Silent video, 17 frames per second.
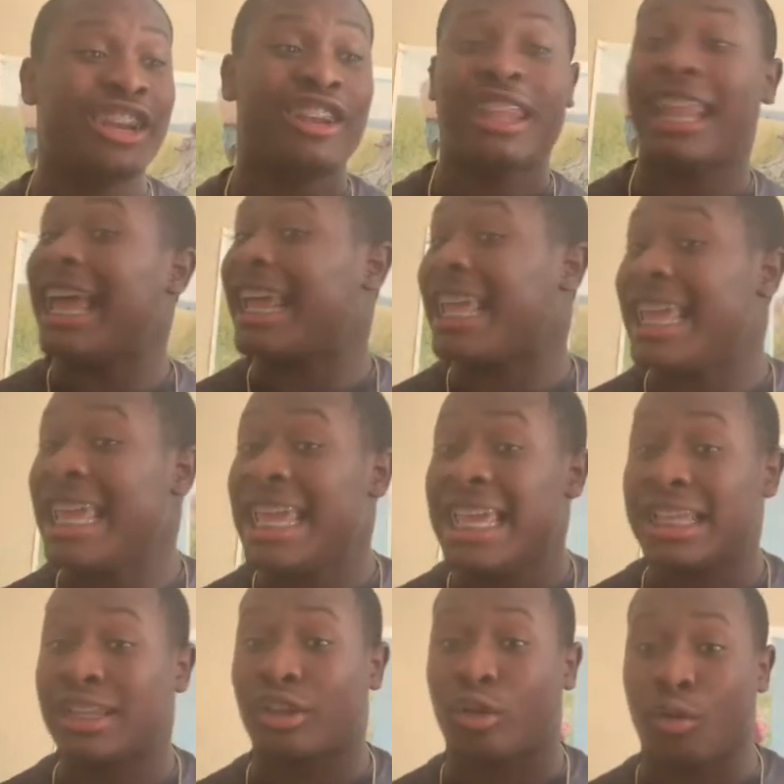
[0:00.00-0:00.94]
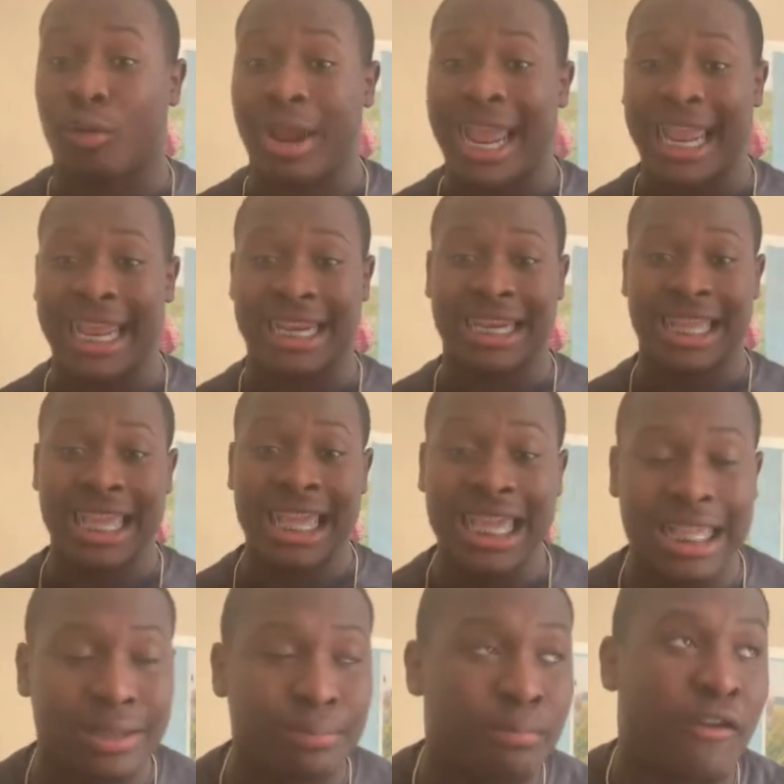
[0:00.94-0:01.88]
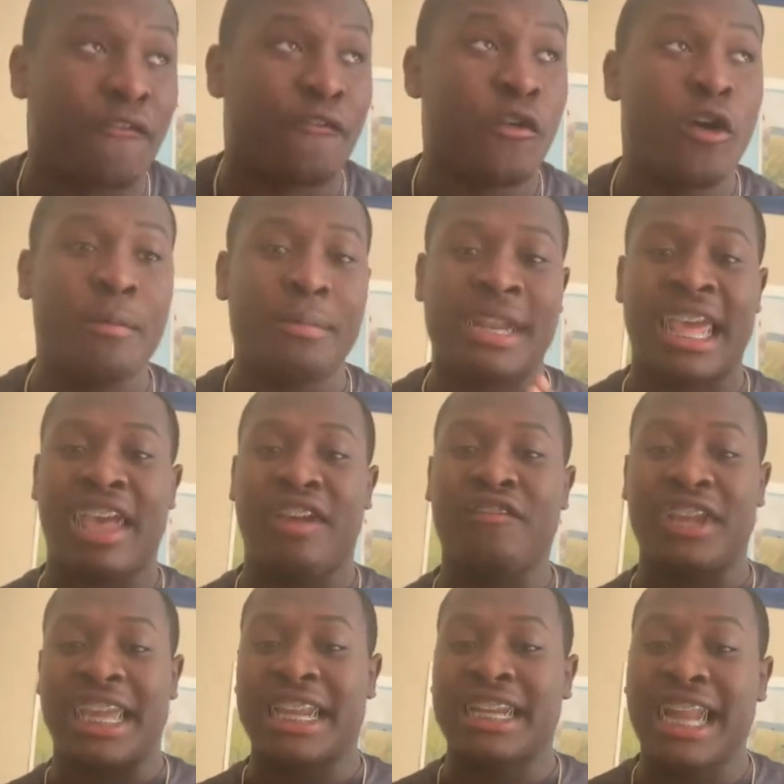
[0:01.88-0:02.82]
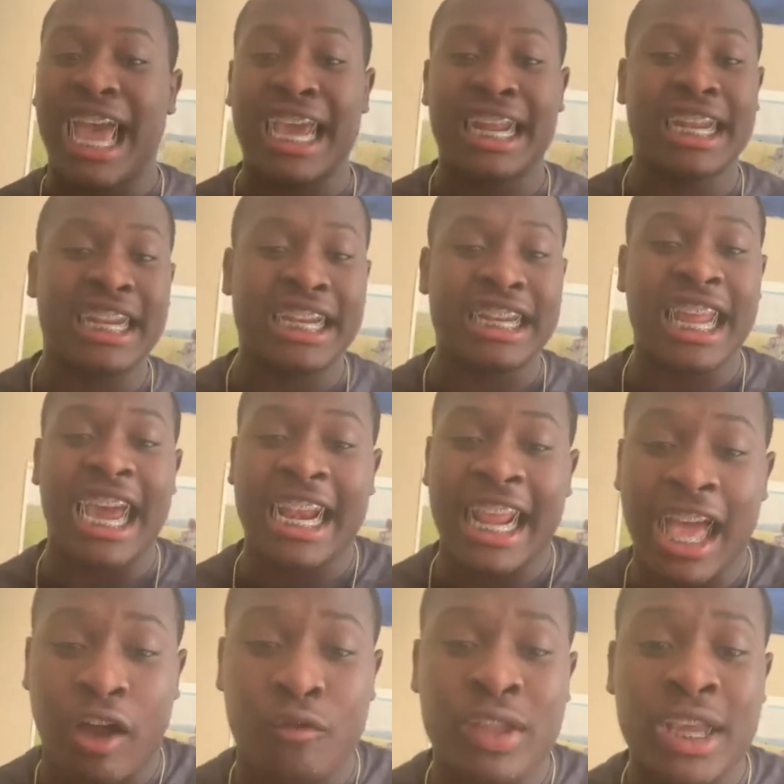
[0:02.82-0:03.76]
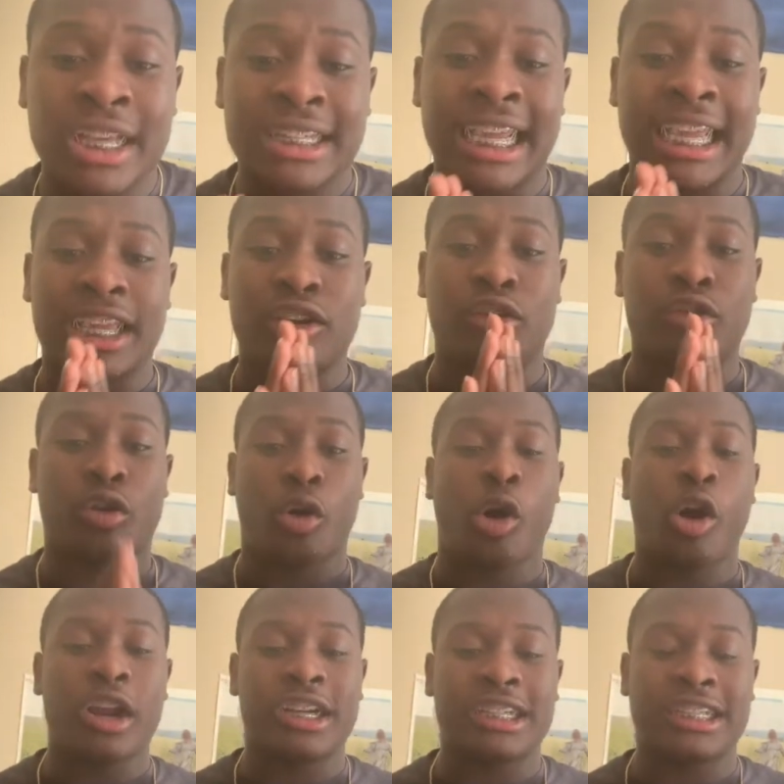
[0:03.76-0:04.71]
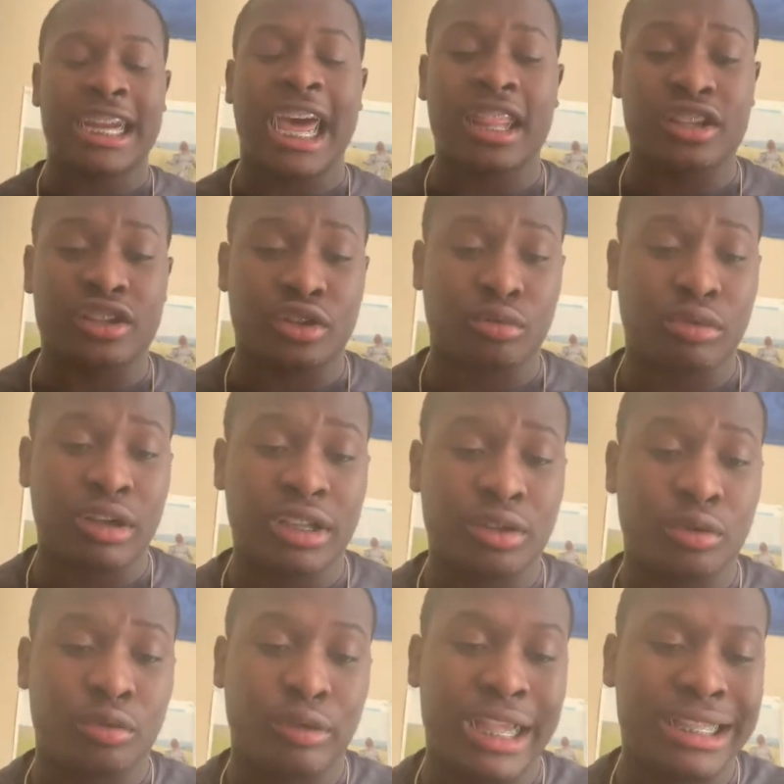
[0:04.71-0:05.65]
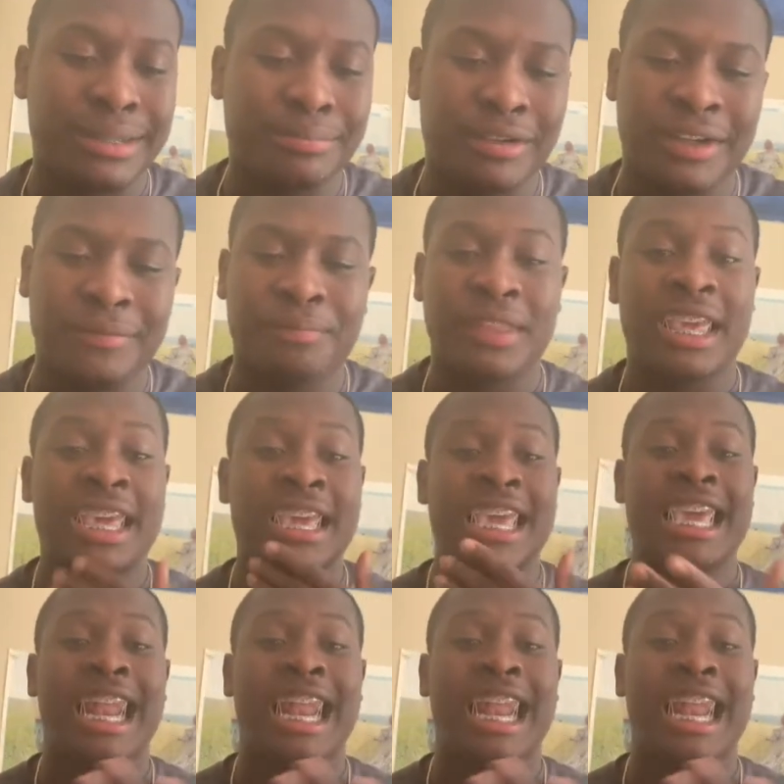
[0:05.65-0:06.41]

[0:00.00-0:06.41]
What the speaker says: Like, he is great. He is performing night in and night out, taking on the hardest challenge to Russell Westbrook.